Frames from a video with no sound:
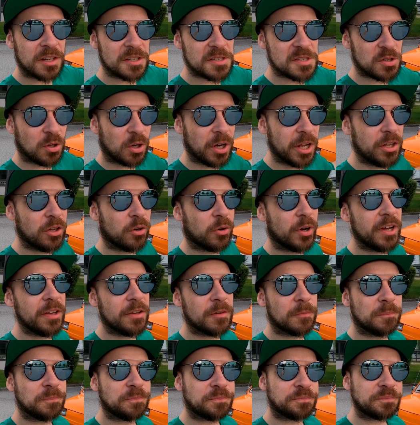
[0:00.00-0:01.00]

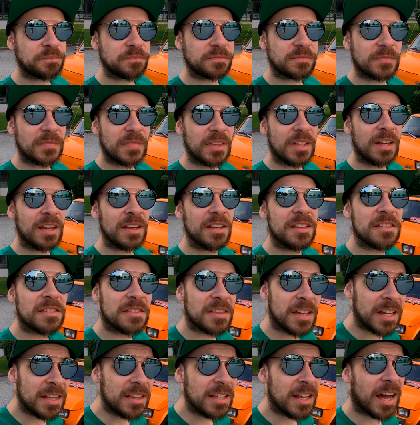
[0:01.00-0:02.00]
solenoid.
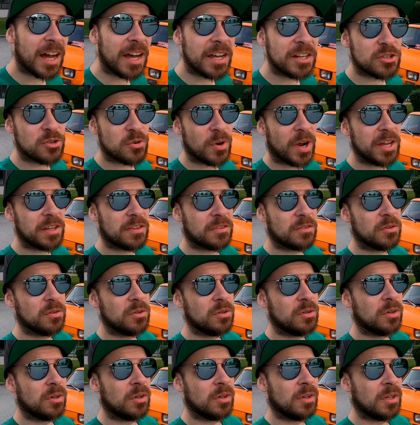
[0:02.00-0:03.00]
Then I tried
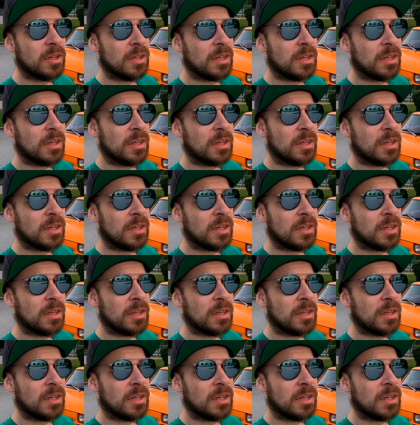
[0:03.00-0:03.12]
to